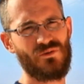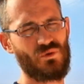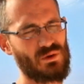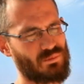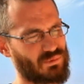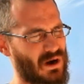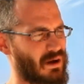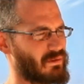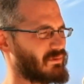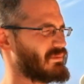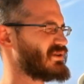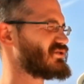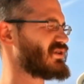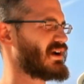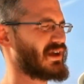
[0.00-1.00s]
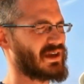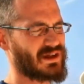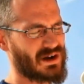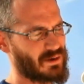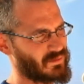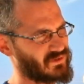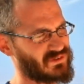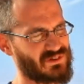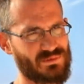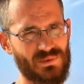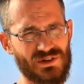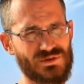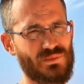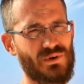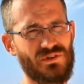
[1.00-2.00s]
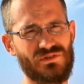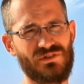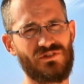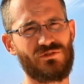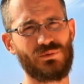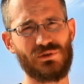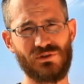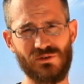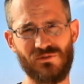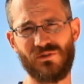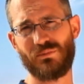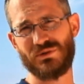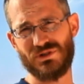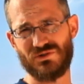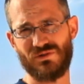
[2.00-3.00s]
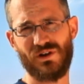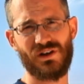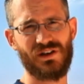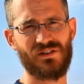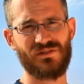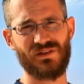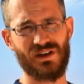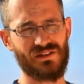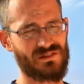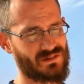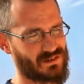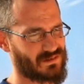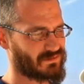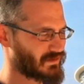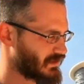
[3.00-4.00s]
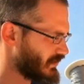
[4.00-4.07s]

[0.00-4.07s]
we'd probably be drawing in almost as much moisture as we do from just drawing inside. So